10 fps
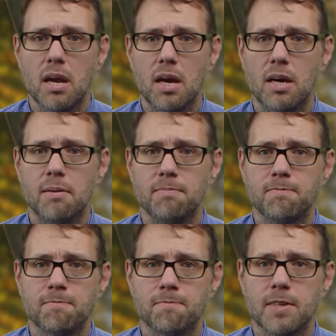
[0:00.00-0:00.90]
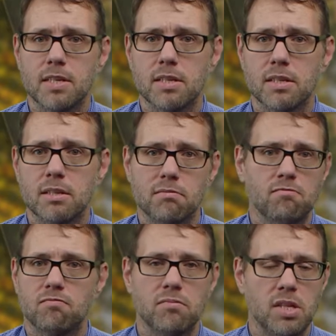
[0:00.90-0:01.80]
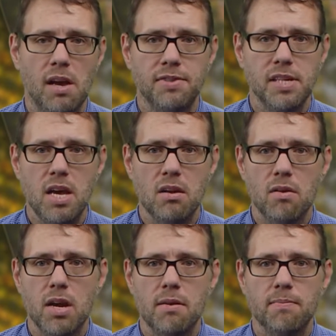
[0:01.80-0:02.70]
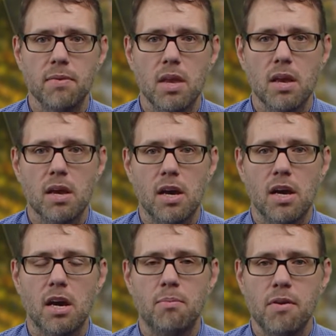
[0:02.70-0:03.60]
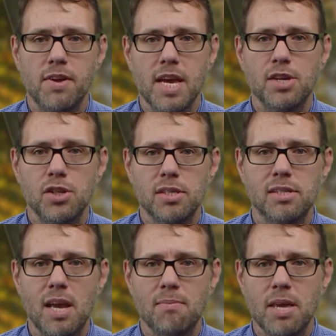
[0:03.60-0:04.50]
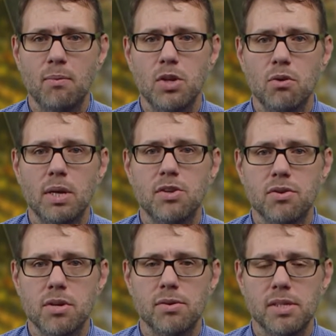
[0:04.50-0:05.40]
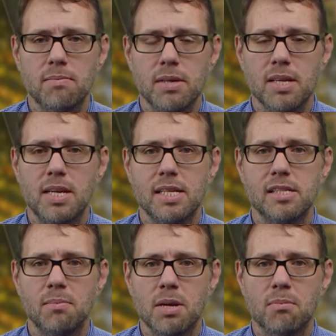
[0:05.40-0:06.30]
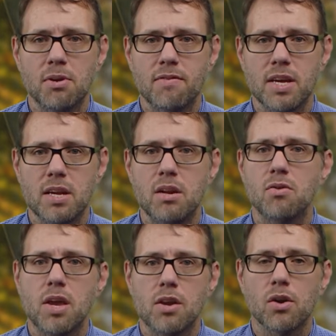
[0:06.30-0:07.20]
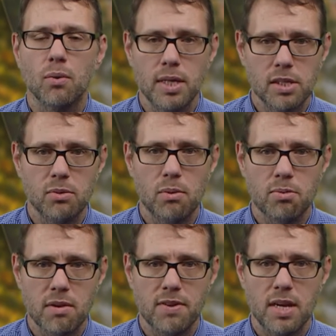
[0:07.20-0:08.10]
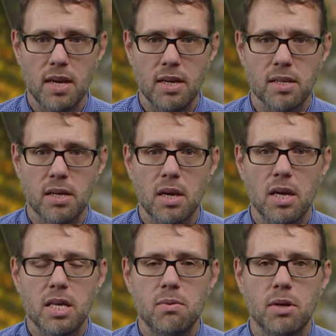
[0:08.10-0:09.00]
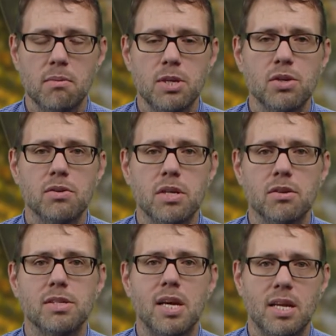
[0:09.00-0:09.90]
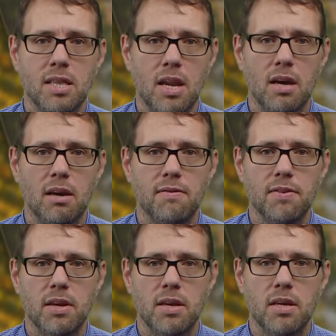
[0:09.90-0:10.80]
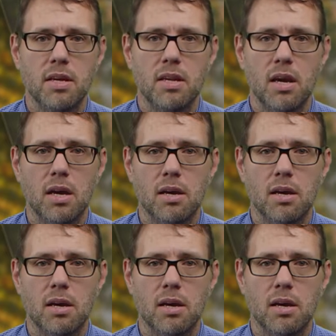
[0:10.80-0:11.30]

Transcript: Enough said, right? Abbreviations, same thing. When you introduce something that needs to be abbreviated or that you're going to abbreviate, you want to be sure that you're setting that off in